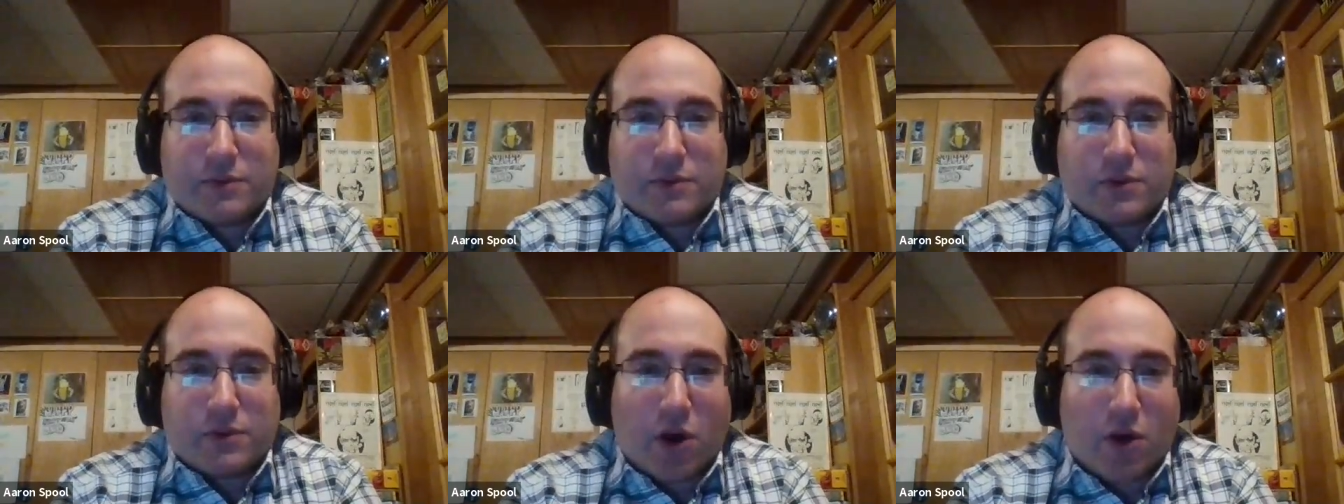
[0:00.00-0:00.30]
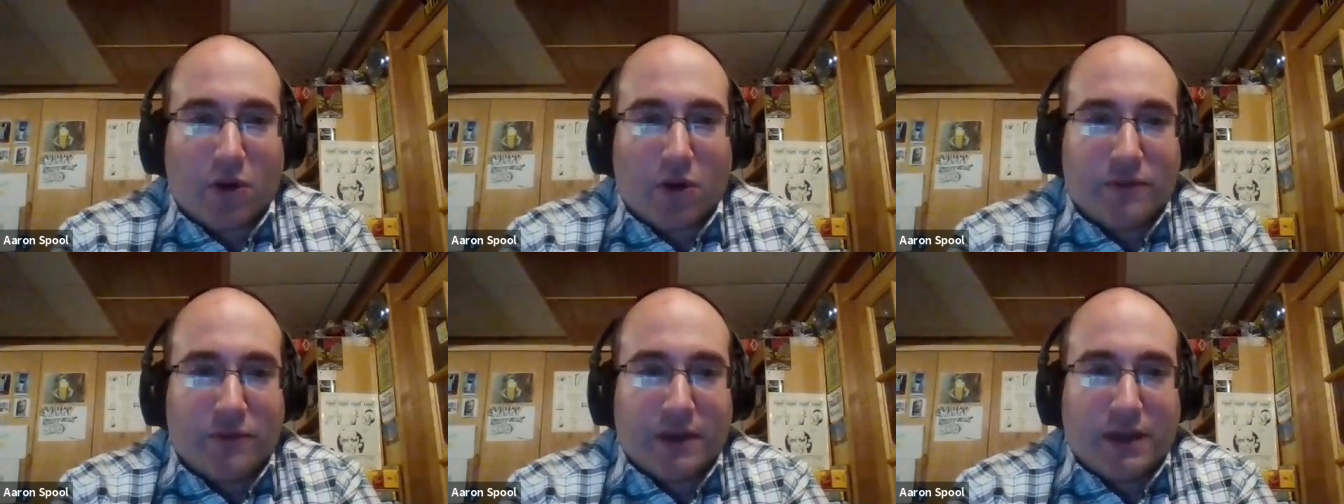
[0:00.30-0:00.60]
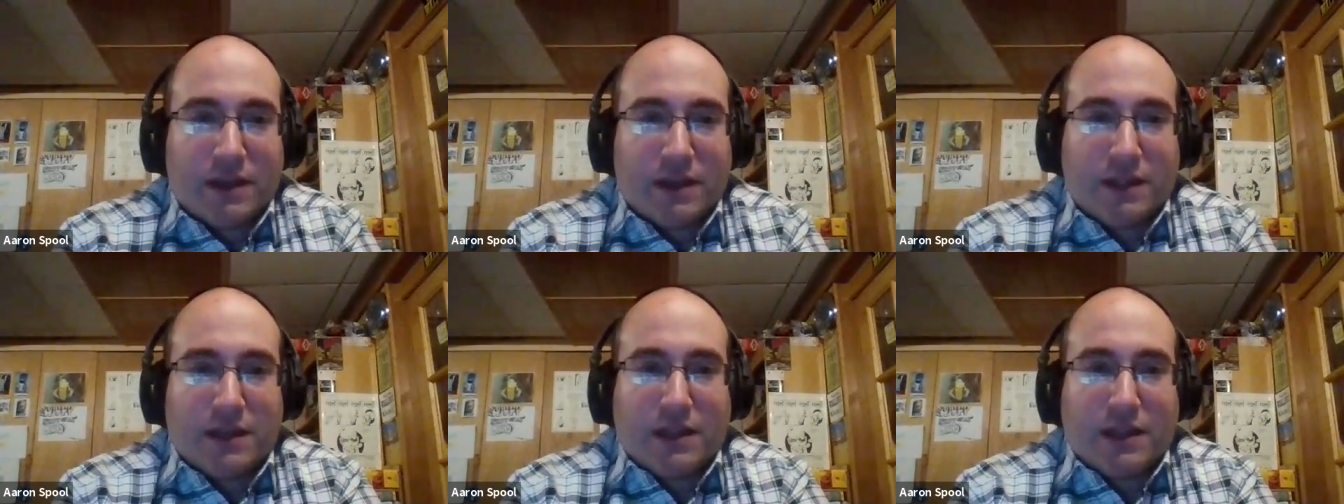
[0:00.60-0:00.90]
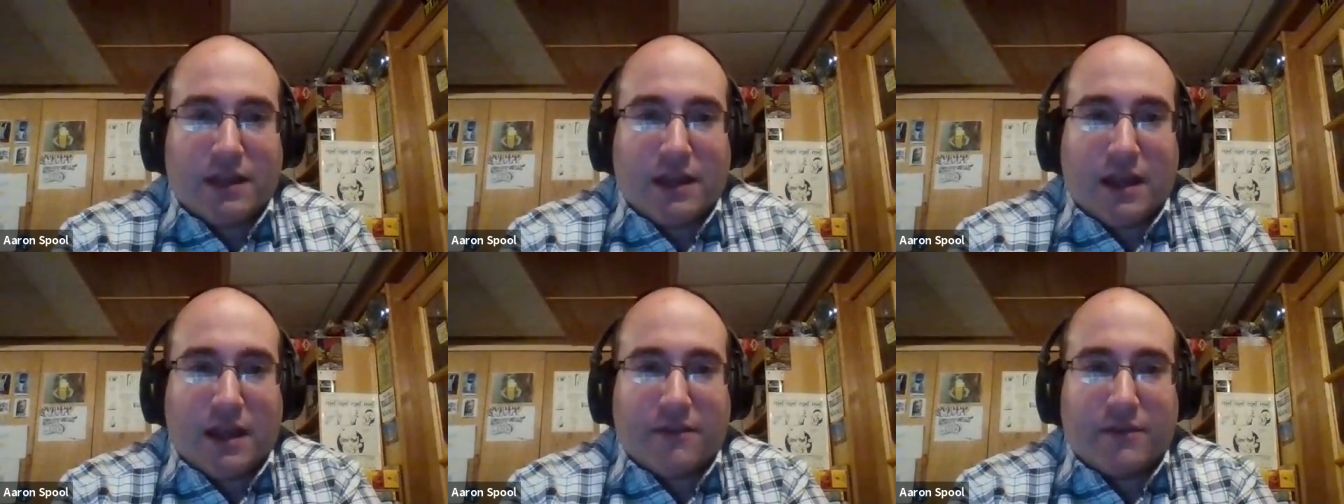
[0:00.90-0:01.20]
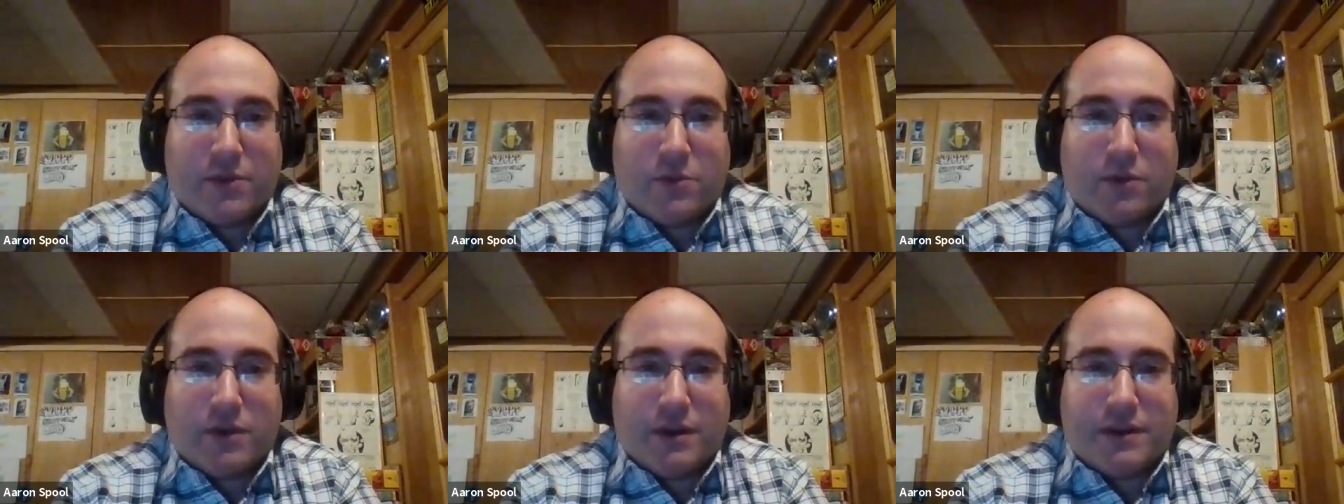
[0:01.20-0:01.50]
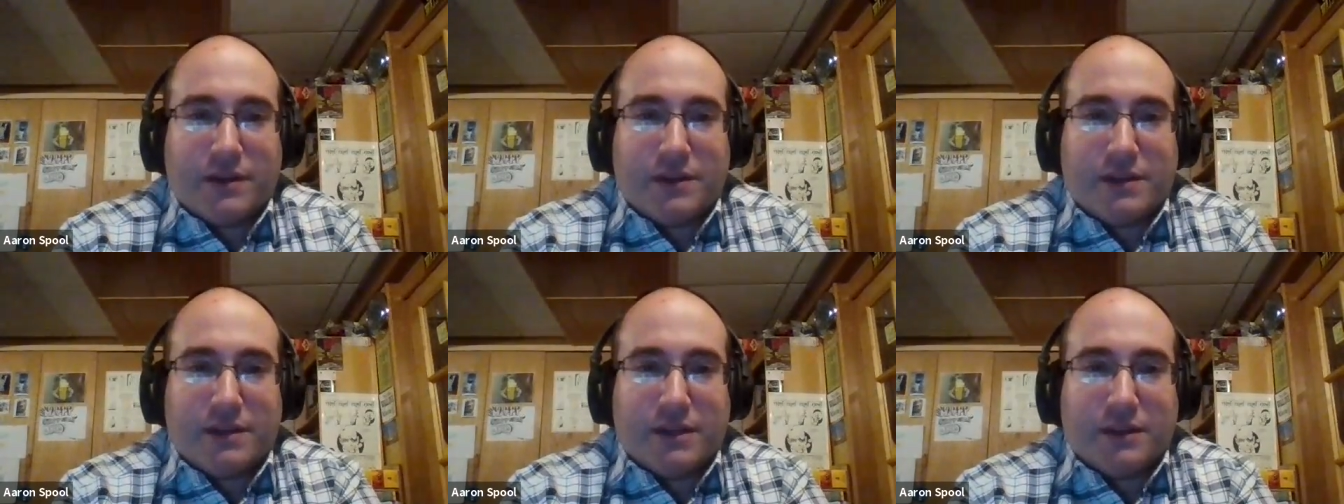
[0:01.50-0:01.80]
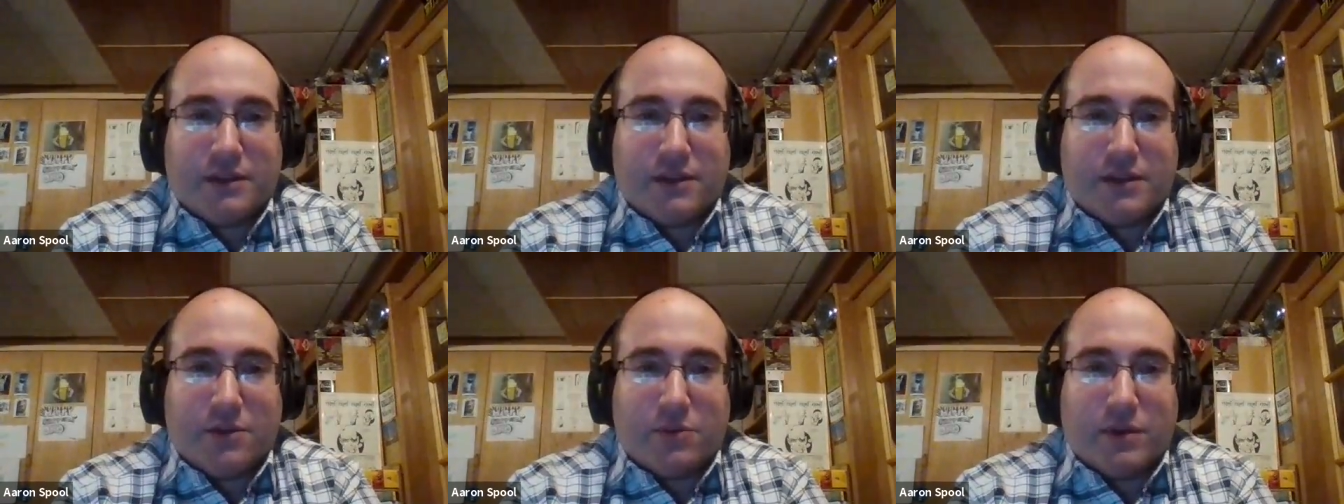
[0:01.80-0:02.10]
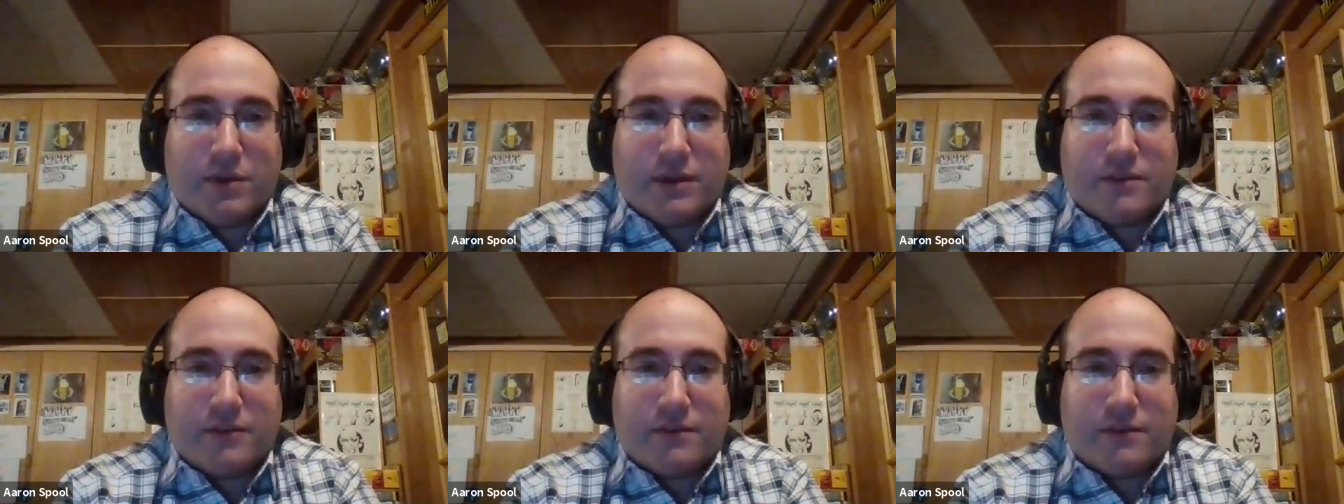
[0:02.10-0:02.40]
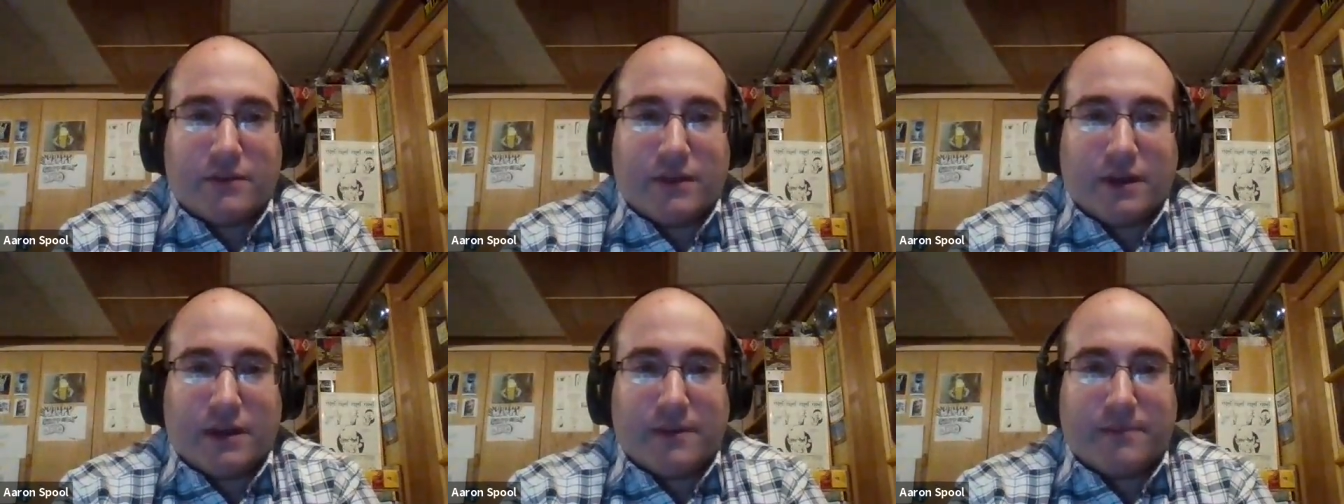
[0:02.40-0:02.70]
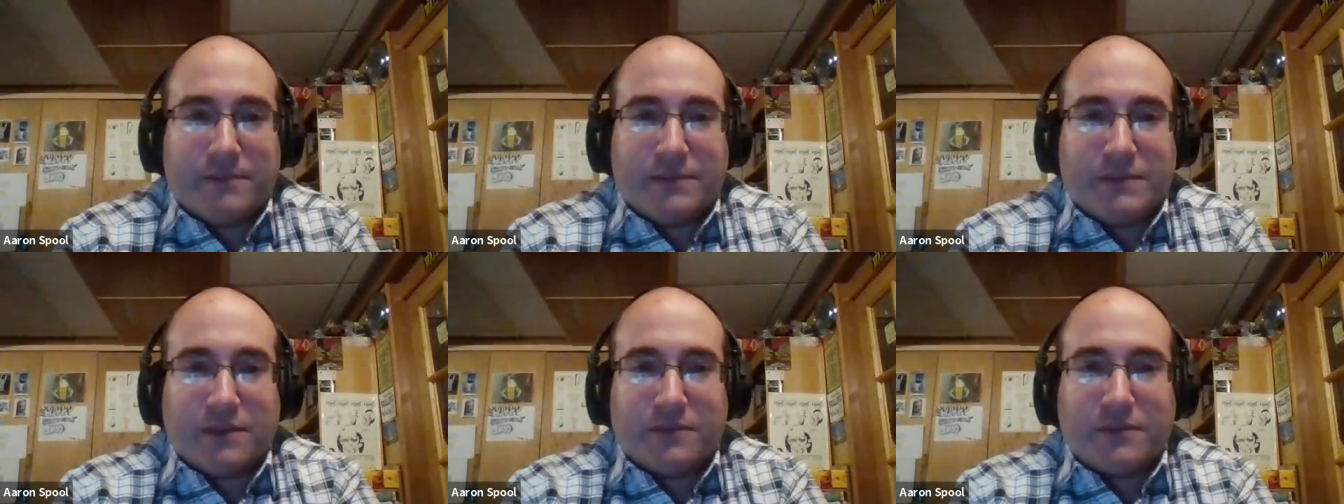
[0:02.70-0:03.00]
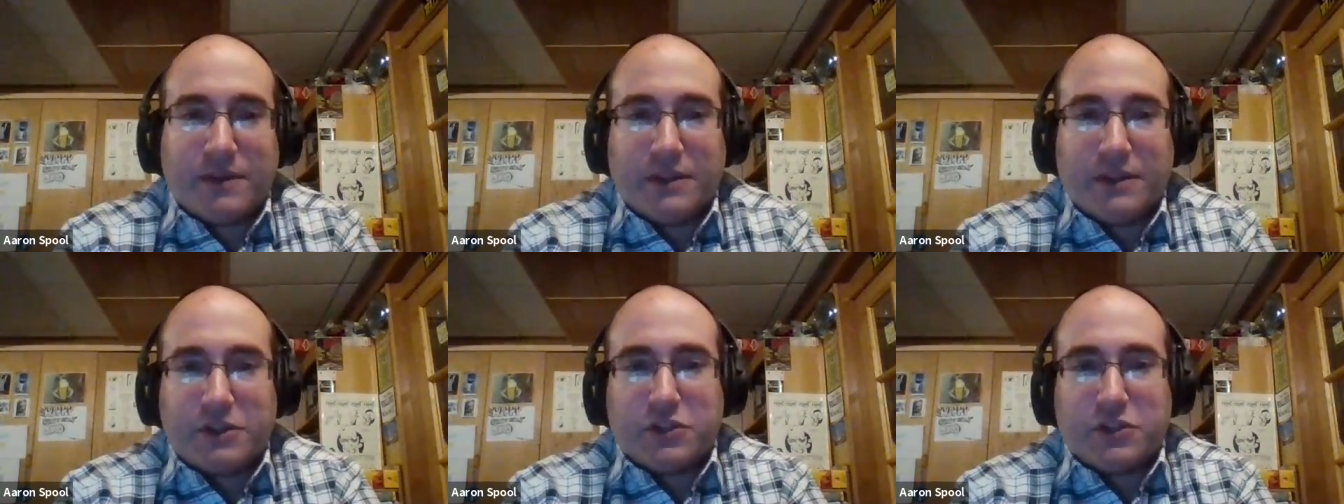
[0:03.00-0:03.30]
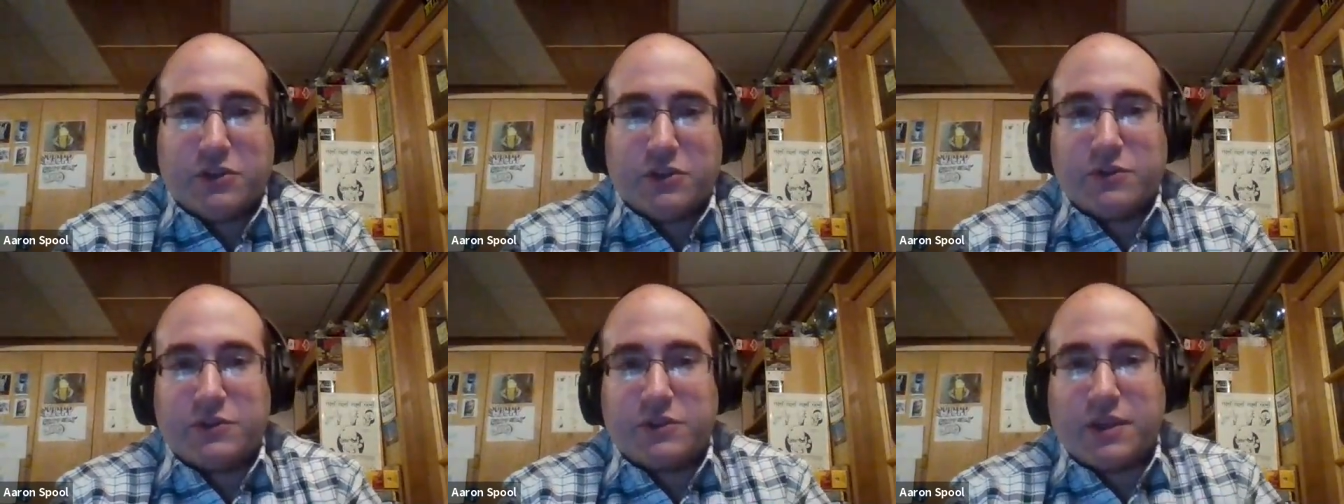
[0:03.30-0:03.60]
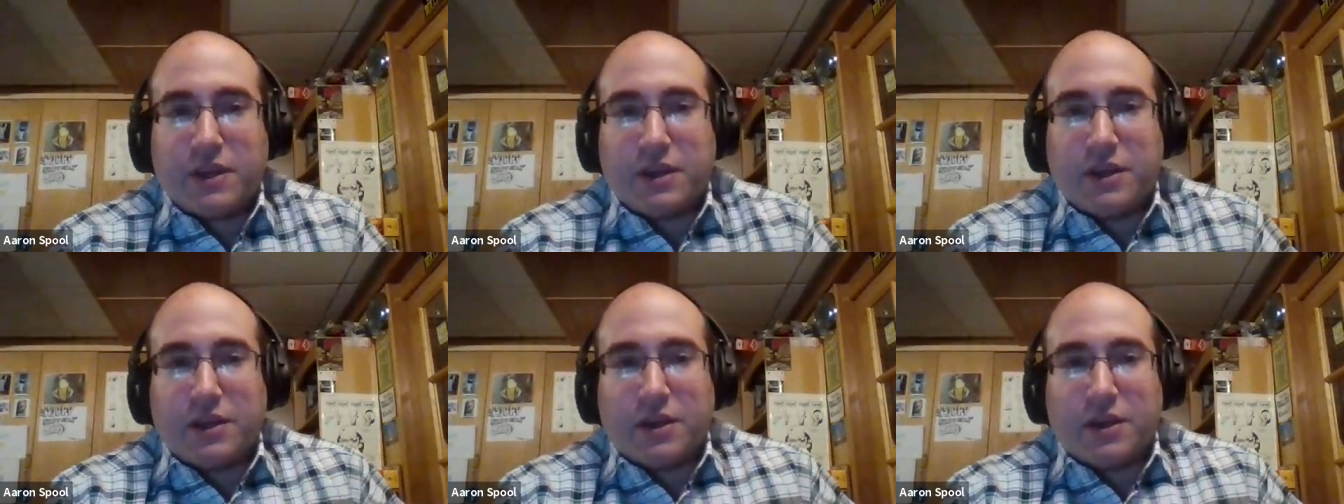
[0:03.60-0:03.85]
COVID and everyone dealing with different issues,